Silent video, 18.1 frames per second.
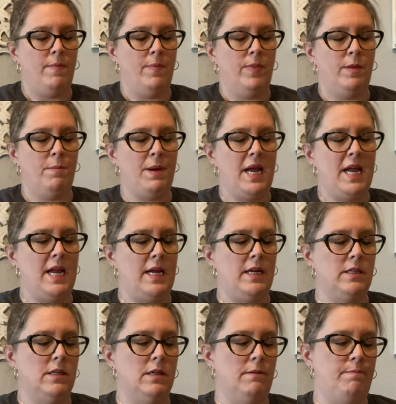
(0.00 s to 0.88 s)
the
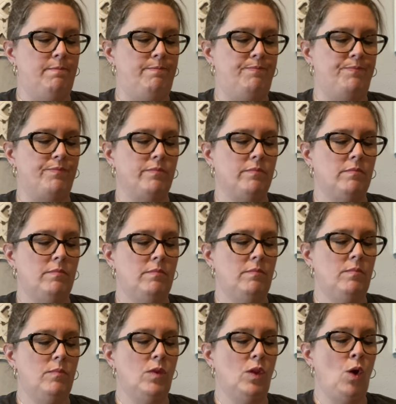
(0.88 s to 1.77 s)
paint.
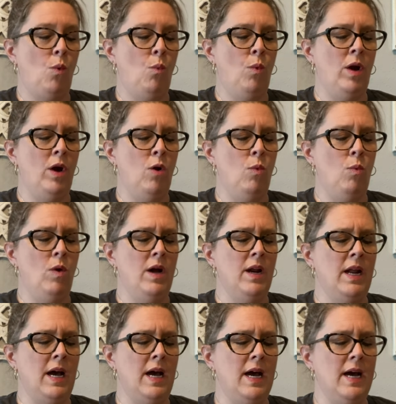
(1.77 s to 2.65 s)
Well,
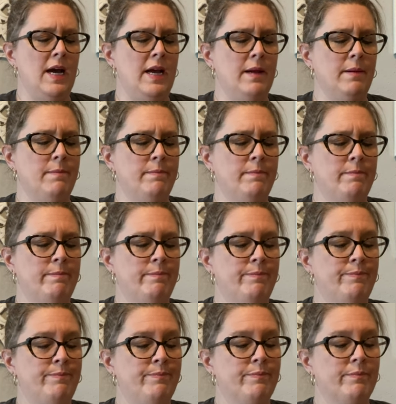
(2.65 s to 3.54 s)
one eye
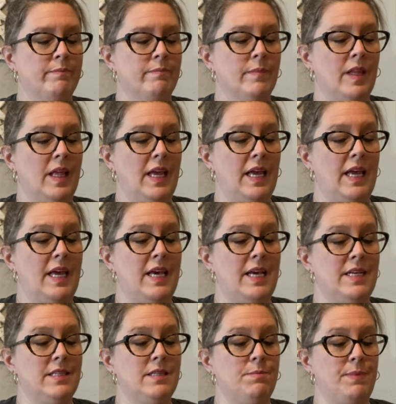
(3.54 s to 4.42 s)

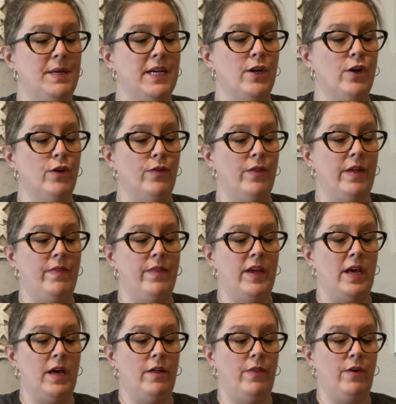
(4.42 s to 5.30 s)
is bigger than
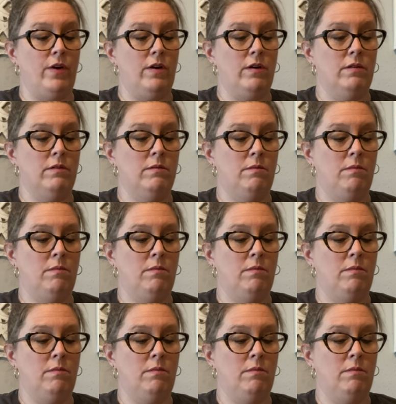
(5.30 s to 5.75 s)
the other.